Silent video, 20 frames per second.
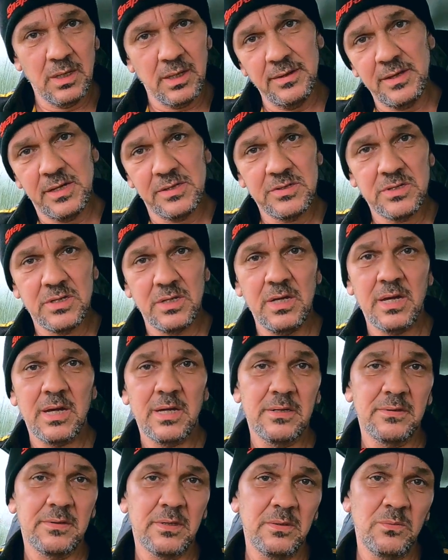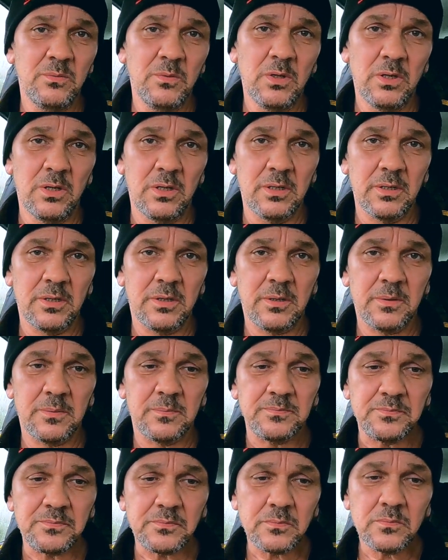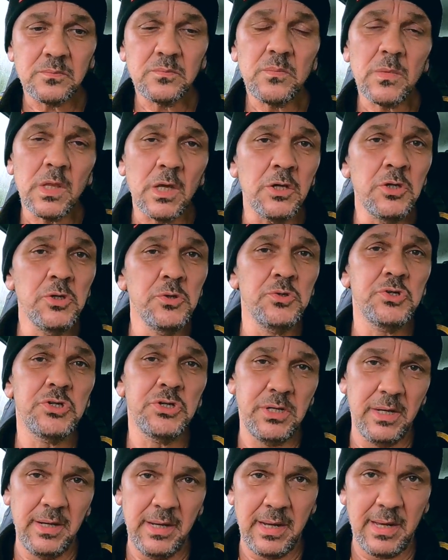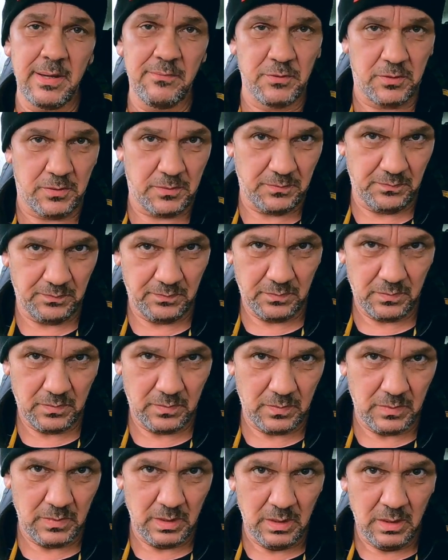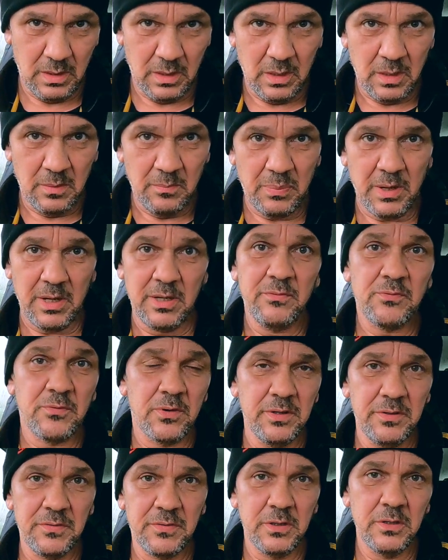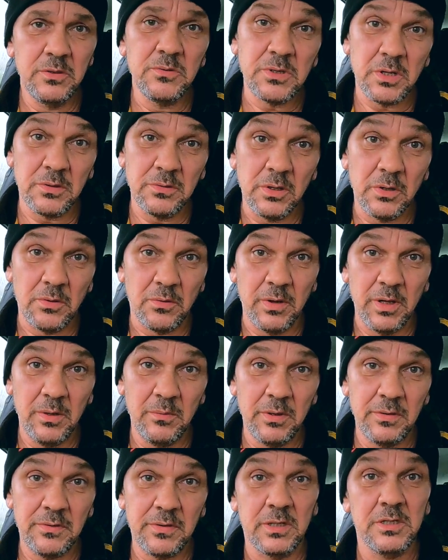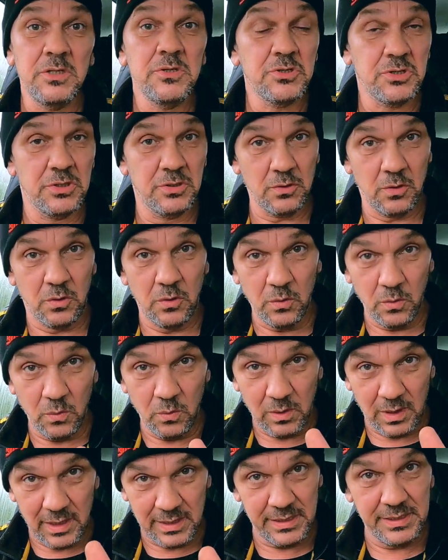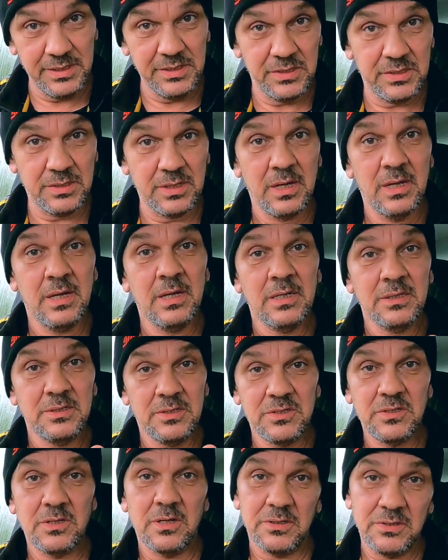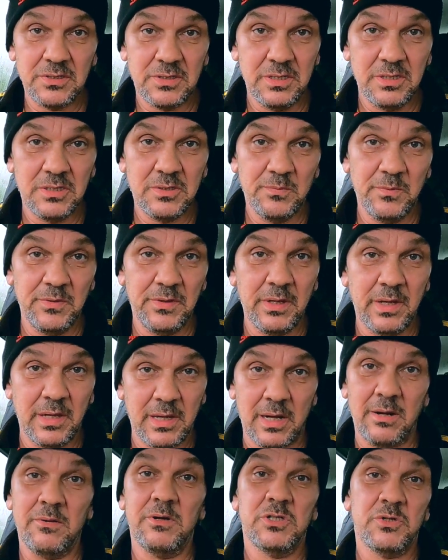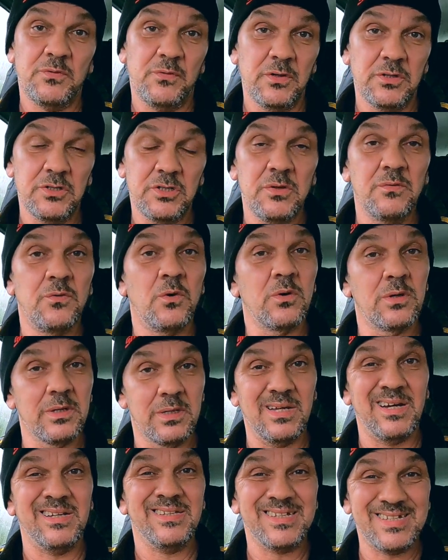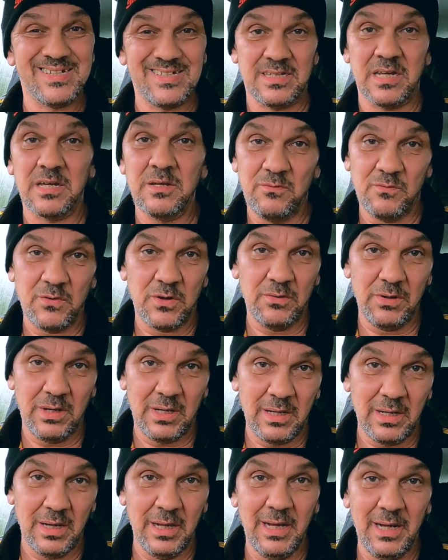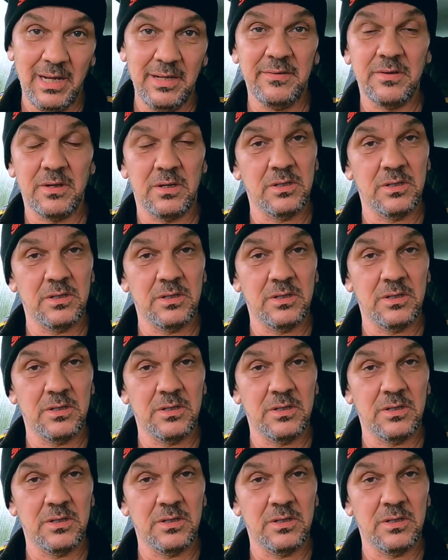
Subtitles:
and then see how they work. You should never pay for anything you don't agree with, and you should always discuss this with the garage first of all and state very clearly that